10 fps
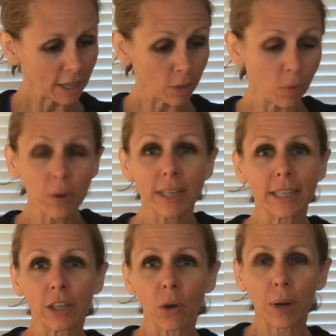The boy
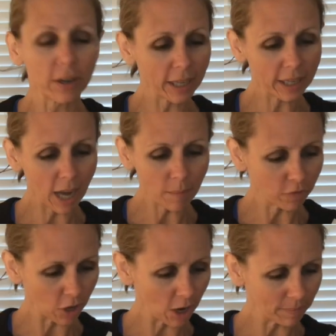didn't know where it had come
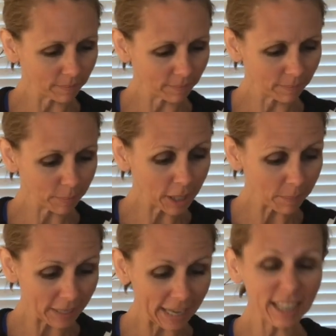from, but it
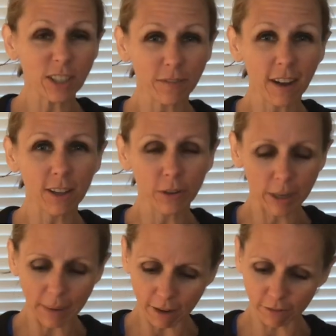began to follow
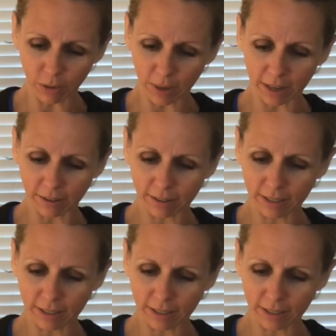him everywhere.